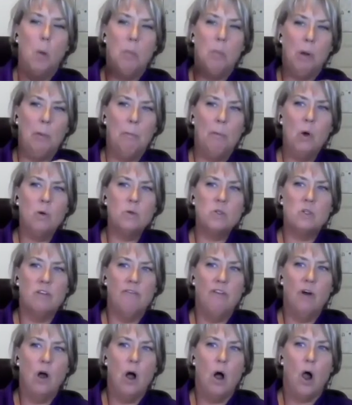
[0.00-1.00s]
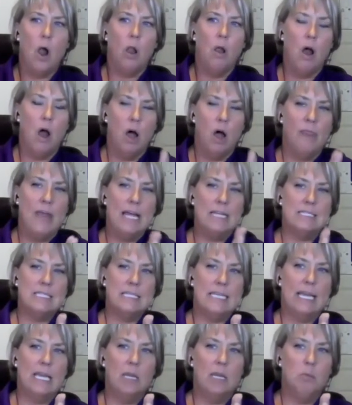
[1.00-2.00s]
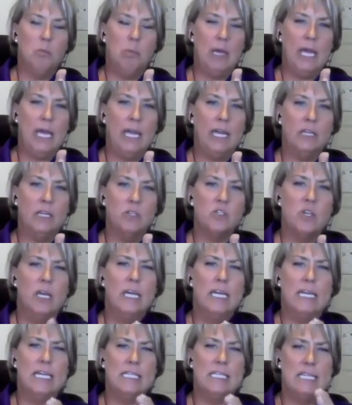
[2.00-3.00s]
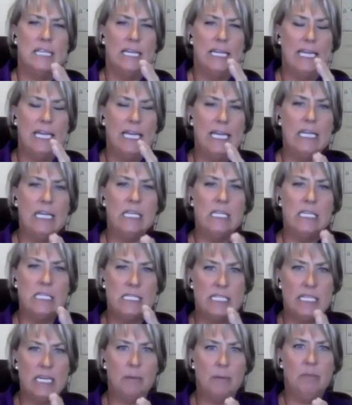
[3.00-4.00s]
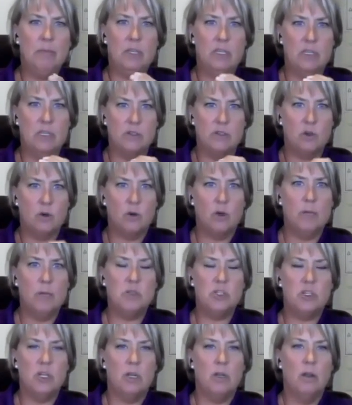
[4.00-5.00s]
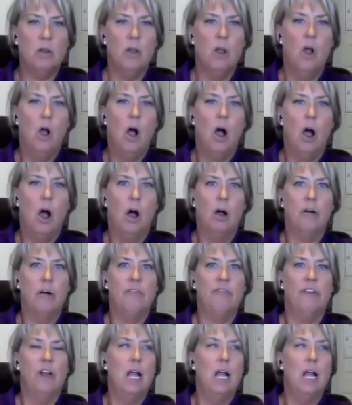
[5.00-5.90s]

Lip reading: But most of all, on that second page is the in-depth description of